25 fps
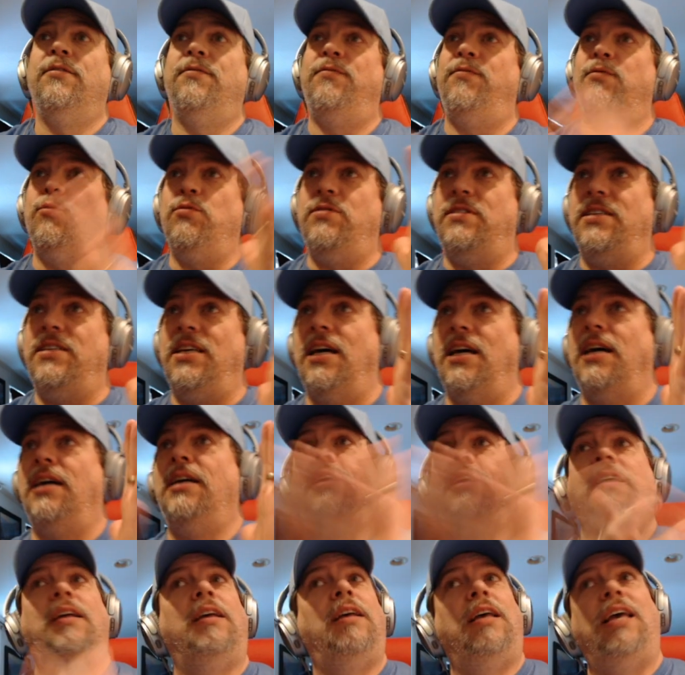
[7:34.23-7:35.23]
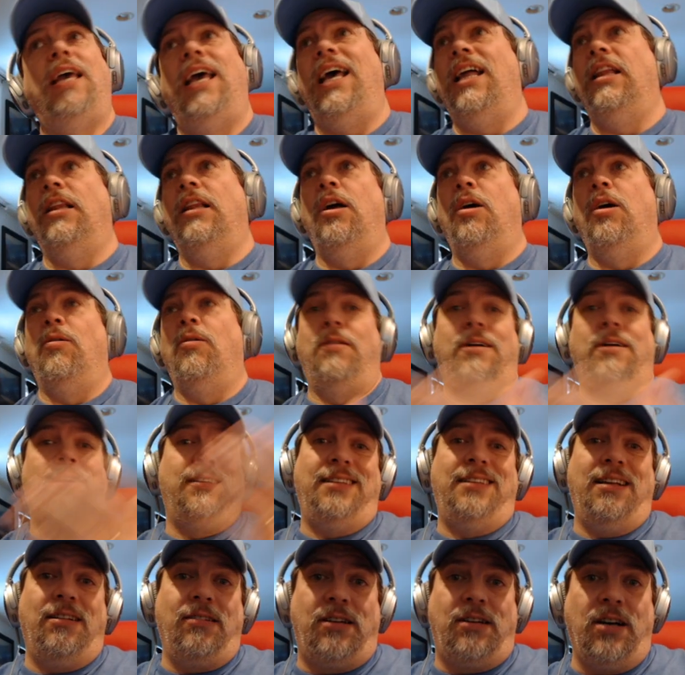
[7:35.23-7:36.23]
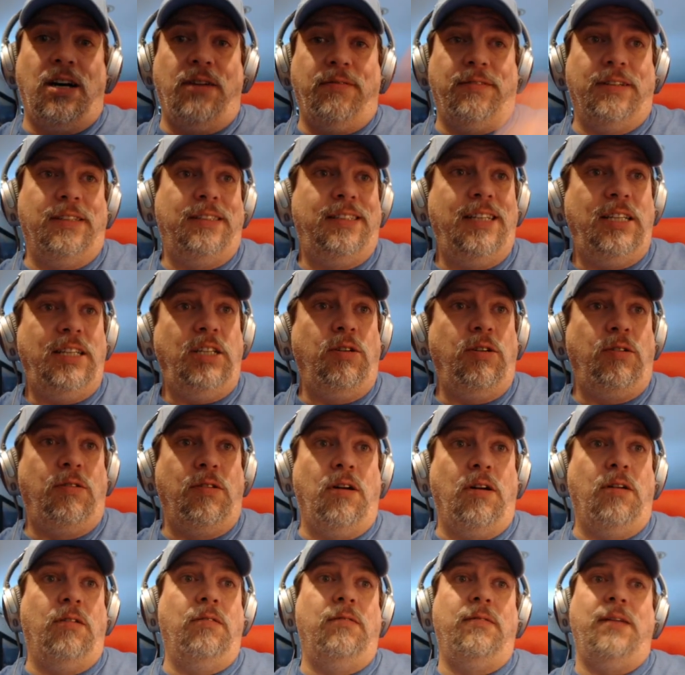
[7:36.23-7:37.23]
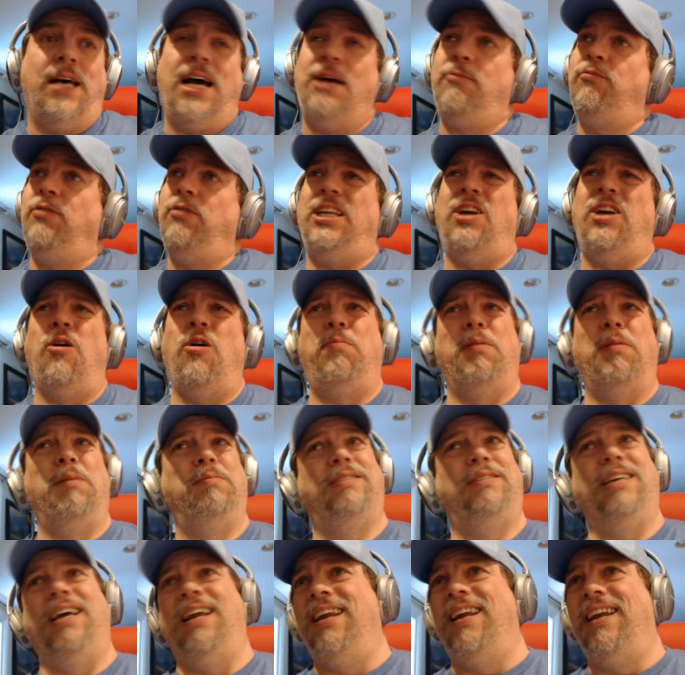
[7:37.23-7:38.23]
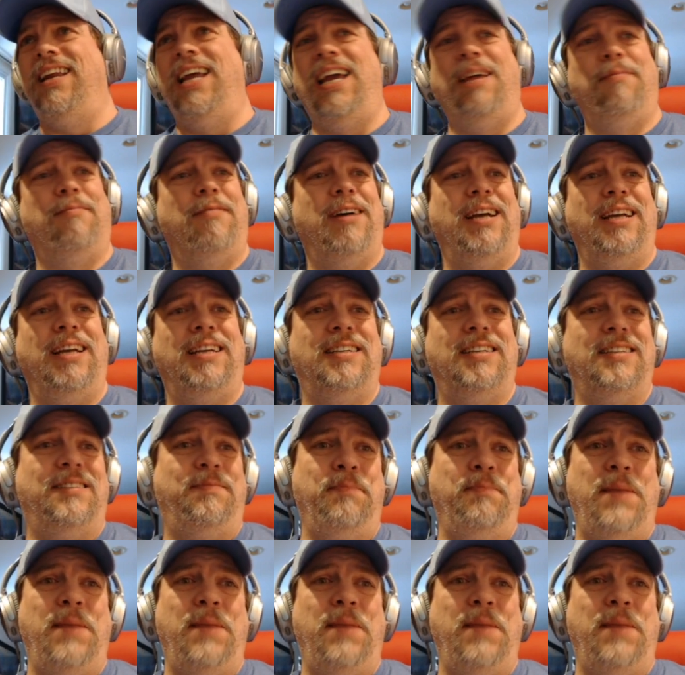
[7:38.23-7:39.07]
Faouzia. Hello, Adele cover. There you go. I really hope I'm saying her name right, because,